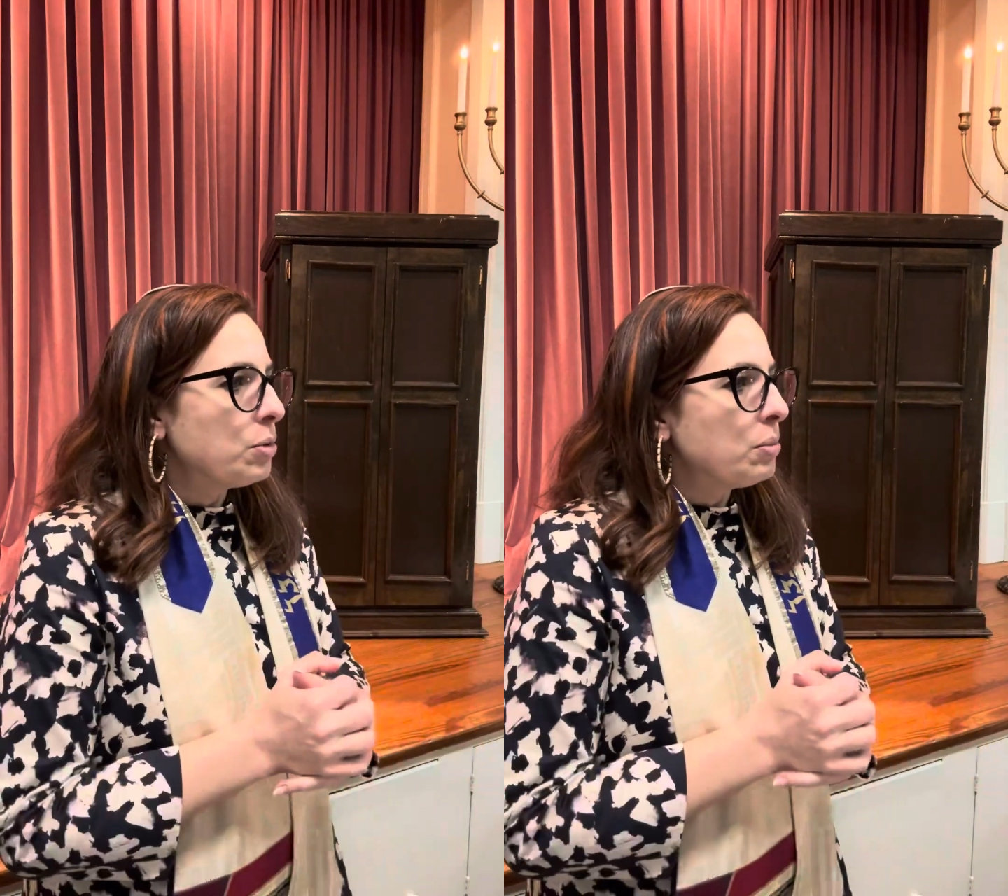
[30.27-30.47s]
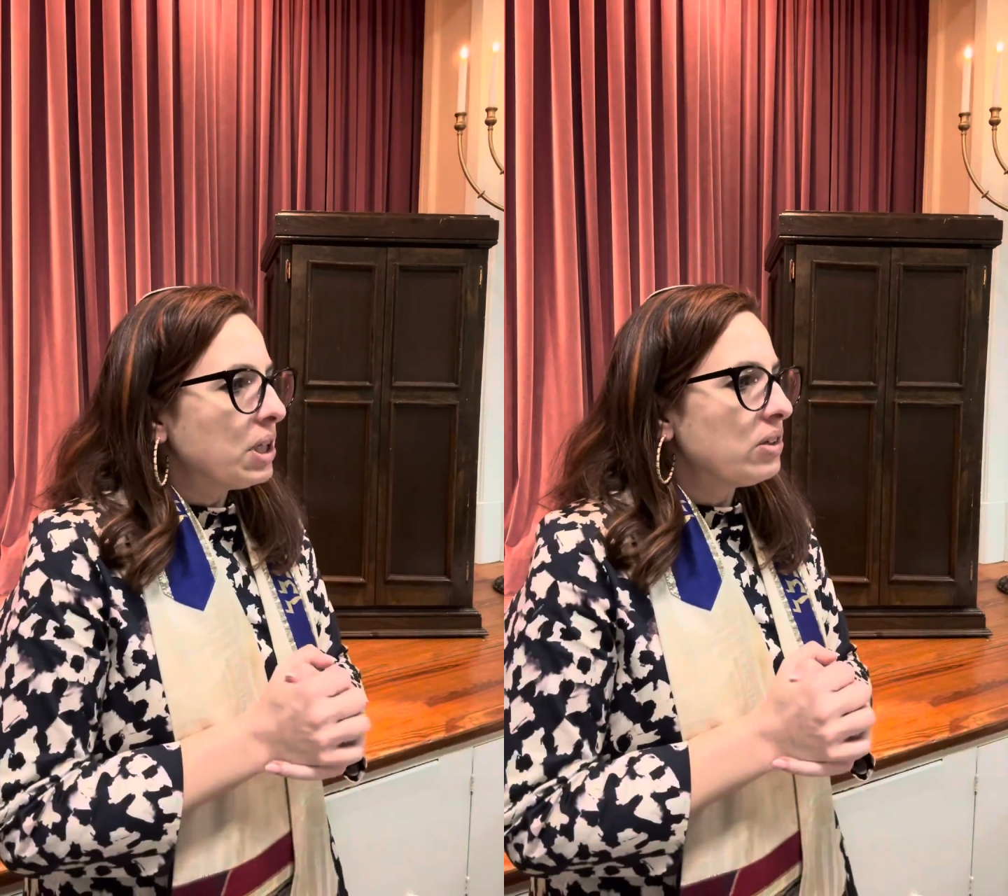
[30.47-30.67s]

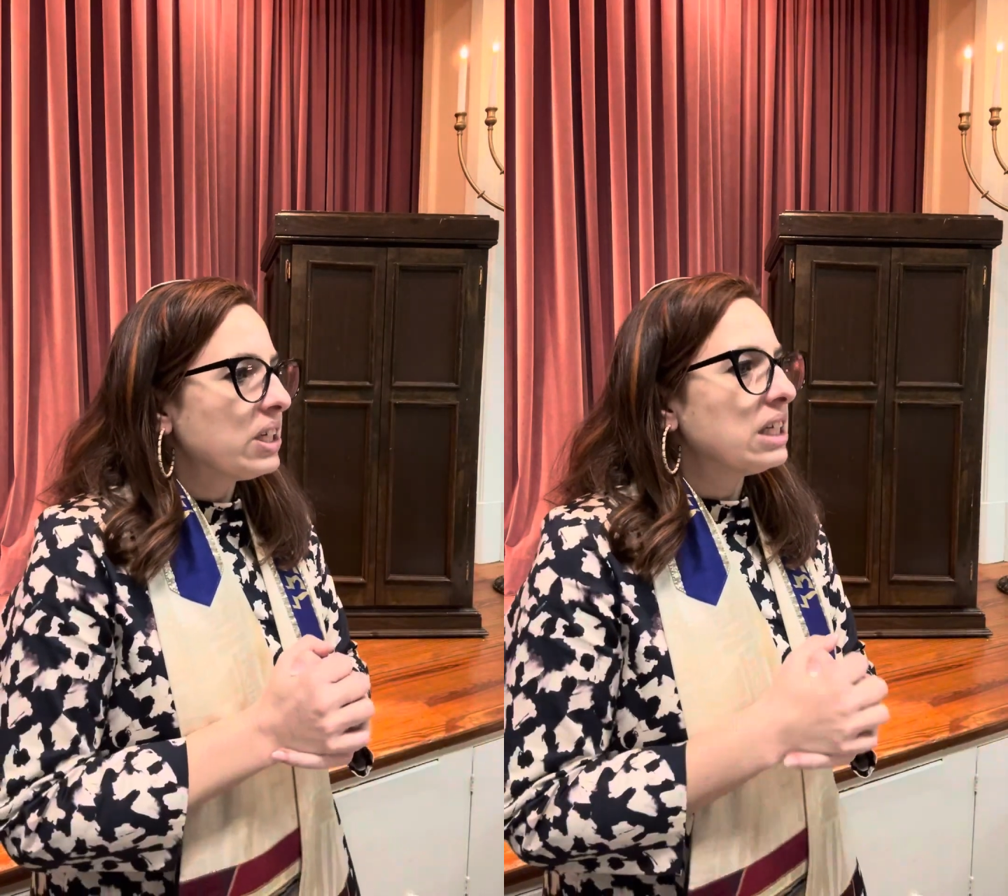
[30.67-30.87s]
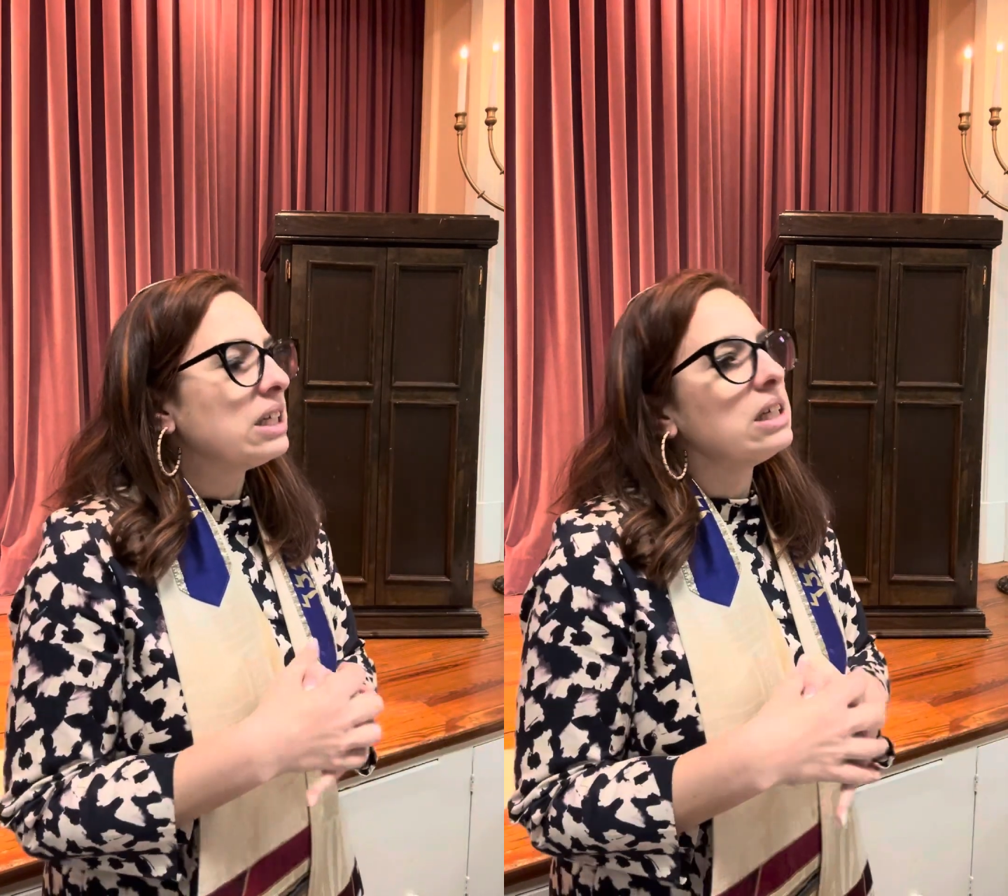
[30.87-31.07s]

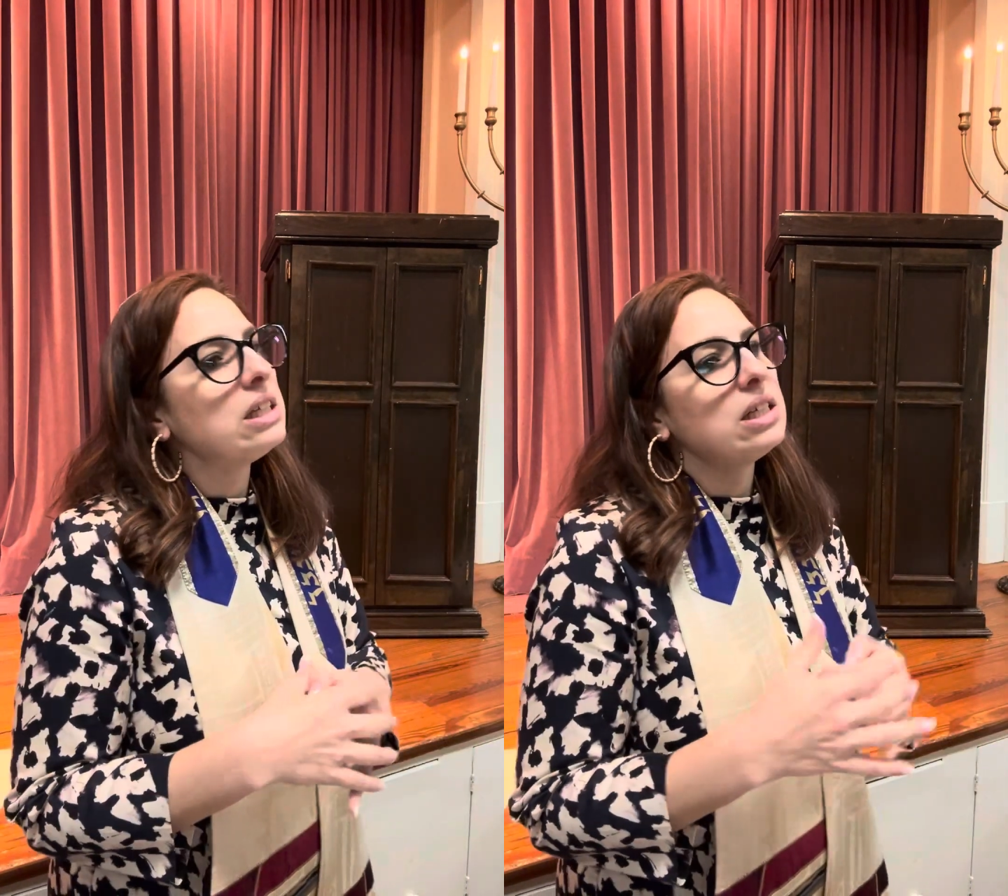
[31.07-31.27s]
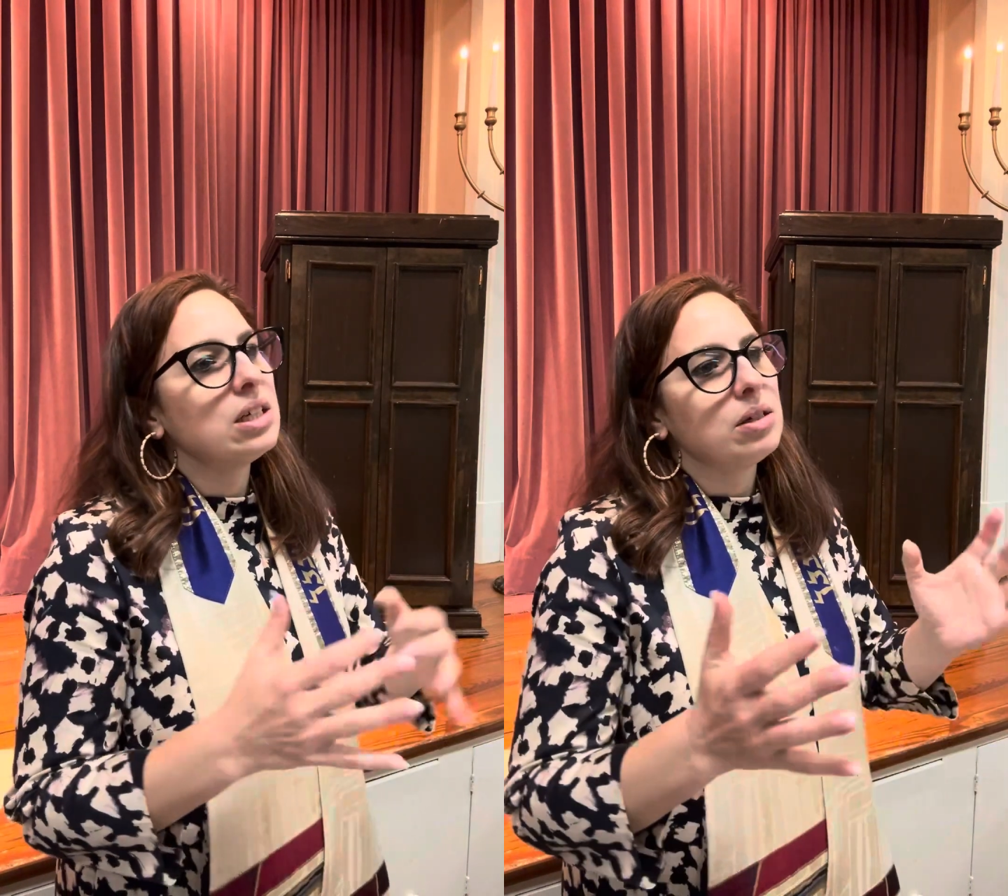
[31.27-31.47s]
period,